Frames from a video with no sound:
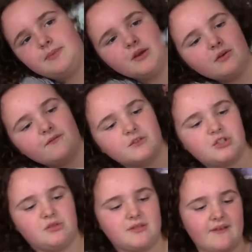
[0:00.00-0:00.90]
beautiful
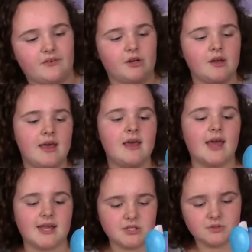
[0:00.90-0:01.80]
shoes ever.
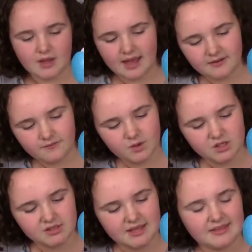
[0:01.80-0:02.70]
I just kind of
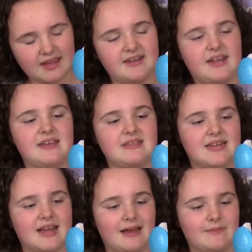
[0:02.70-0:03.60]
wish that they take the
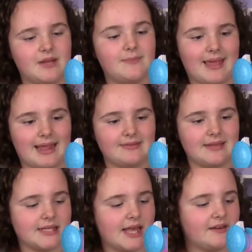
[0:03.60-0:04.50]
time to paint
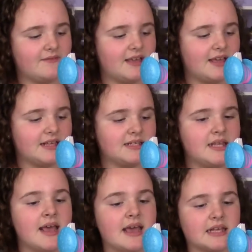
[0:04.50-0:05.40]
these kind of things,
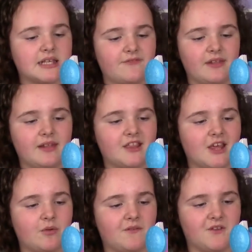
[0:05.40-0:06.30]
because I feel like
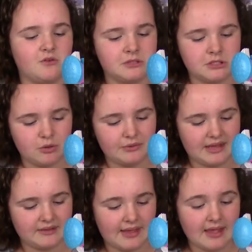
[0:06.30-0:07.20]
they would have used to, and
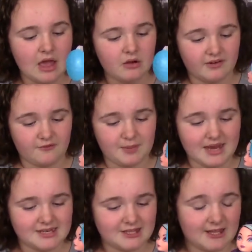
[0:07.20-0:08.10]
they like would have
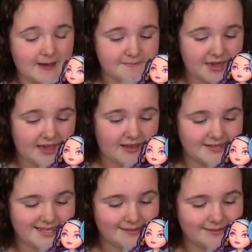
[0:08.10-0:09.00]
painted the cupcake
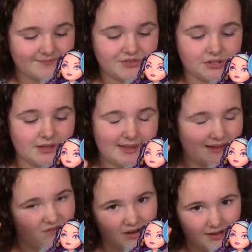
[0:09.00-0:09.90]
and took it
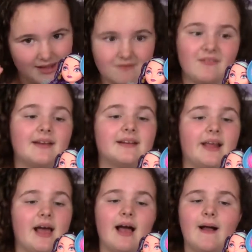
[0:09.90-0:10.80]
like very,
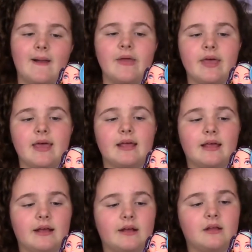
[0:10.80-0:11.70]
very
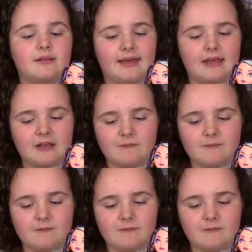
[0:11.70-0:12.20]
like,